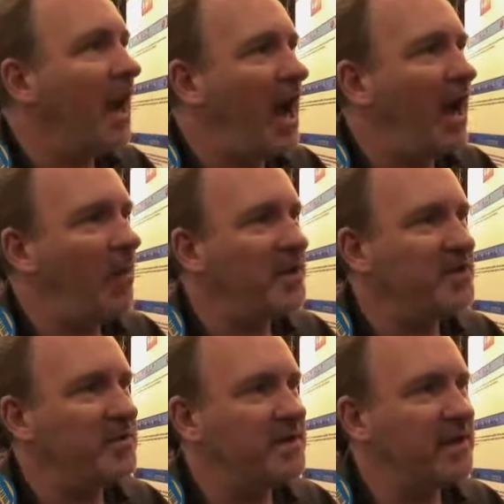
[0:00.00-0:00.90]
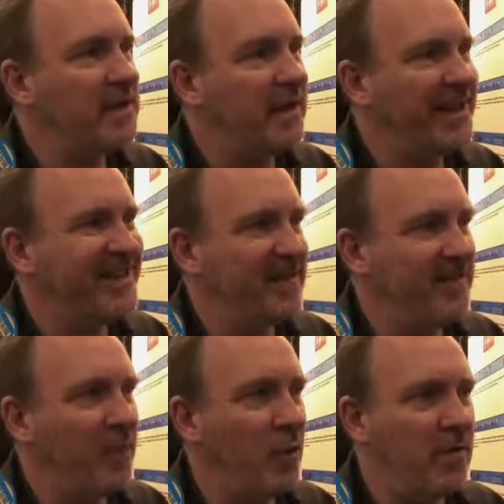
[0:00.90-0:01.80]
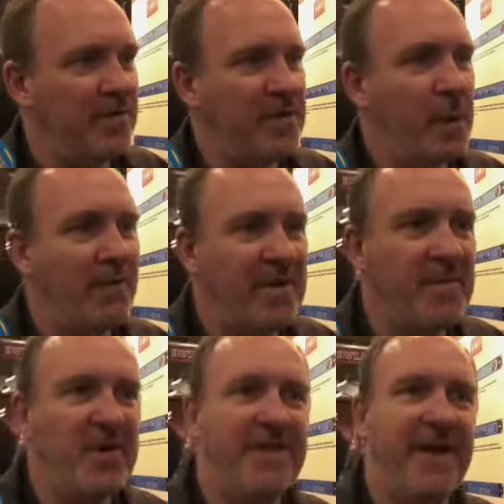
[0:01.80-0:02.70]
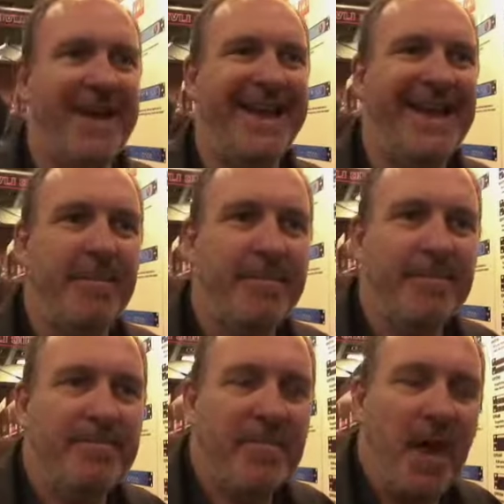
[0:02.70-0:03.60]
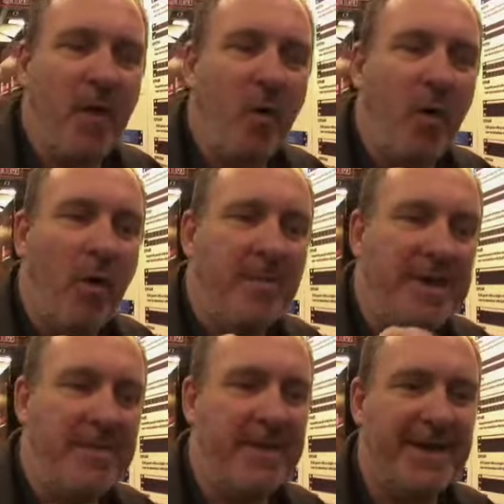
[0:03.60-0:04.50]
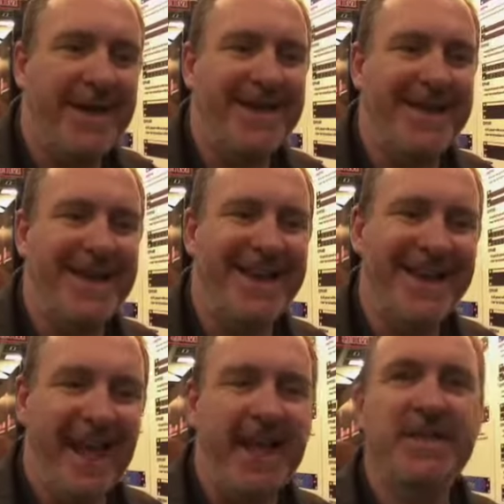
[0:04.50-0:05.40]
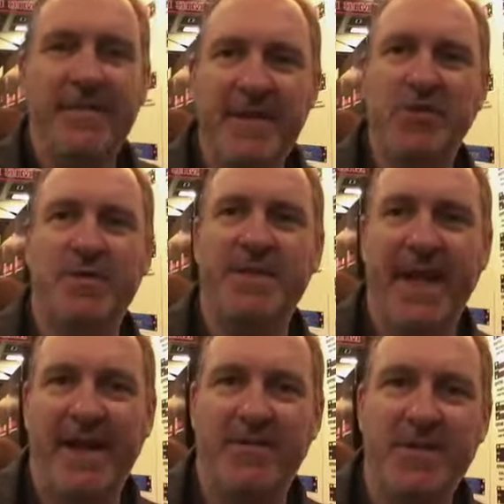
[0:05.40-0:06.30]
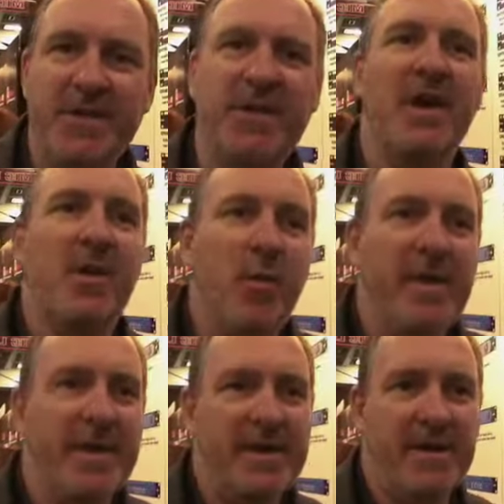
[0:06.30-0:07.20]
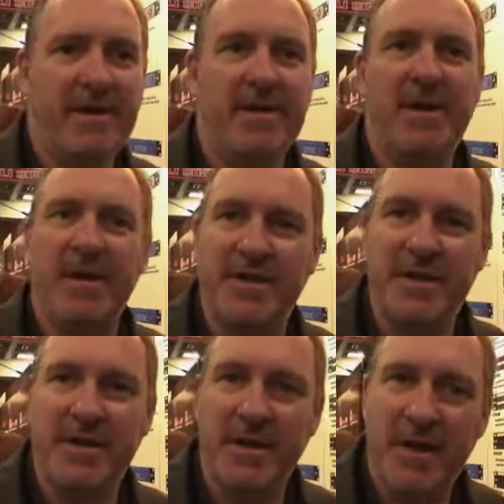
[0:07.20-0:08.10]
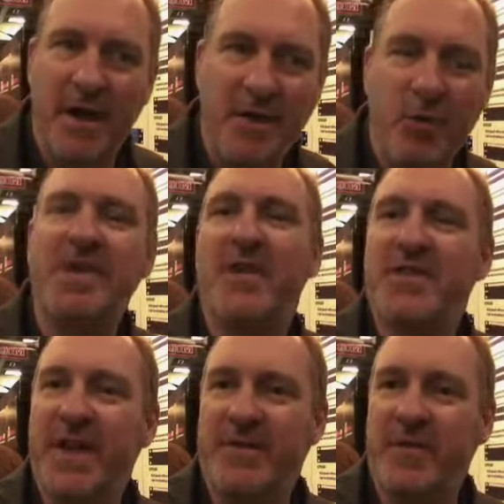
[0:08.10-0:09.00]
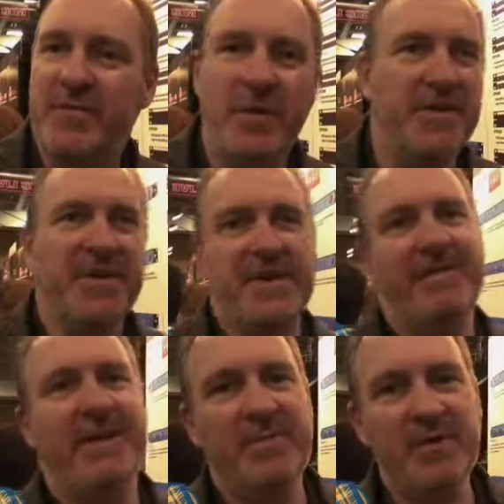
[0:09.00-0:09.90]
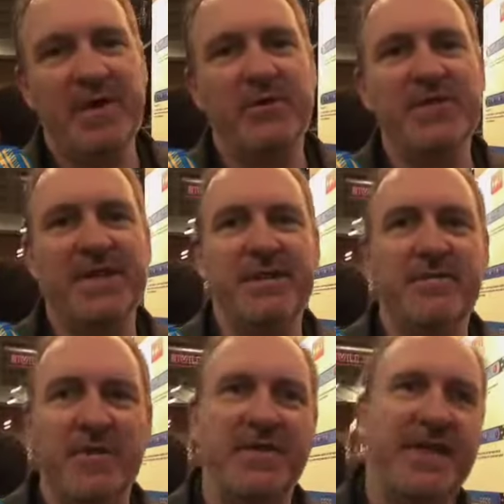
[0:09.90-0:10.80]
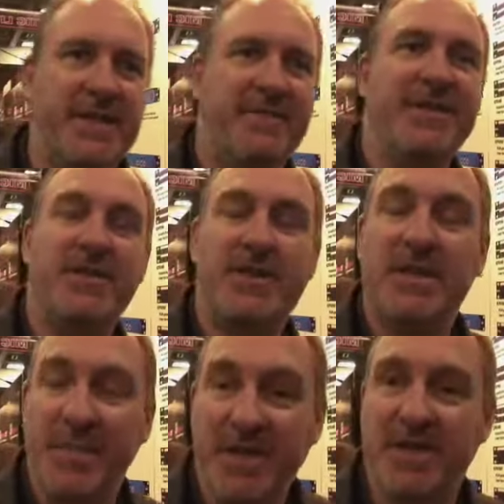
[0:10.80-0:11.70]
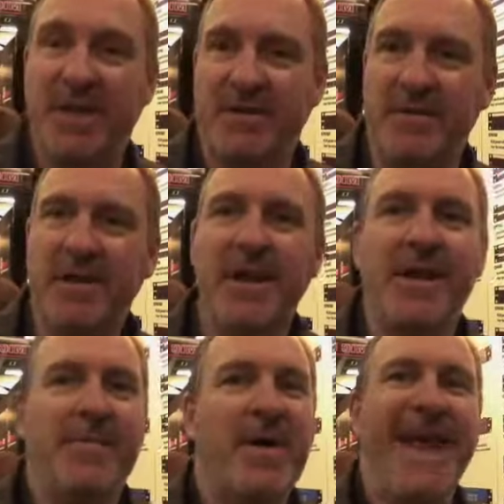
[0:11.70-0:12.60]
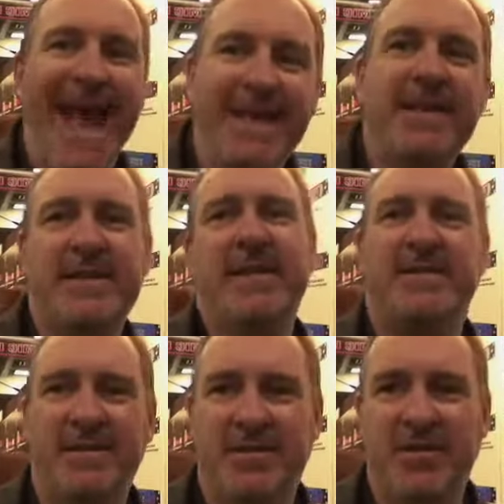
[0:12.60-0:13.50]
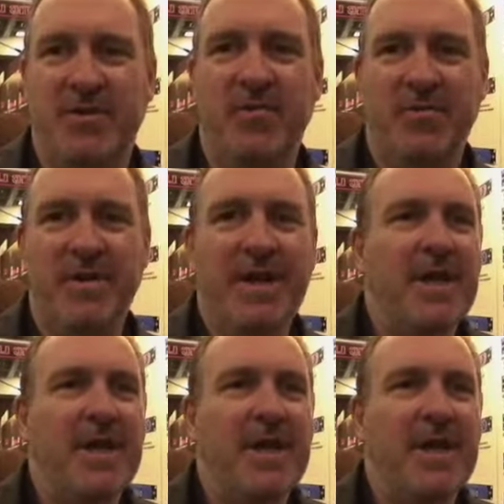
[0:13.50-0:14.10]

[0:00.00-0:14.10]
Uh, which was designed for removing or manipulating individual sounds within a, an audio signal. Not necessarily a musical signal, not necessarily just a speech signal, but any signal at all.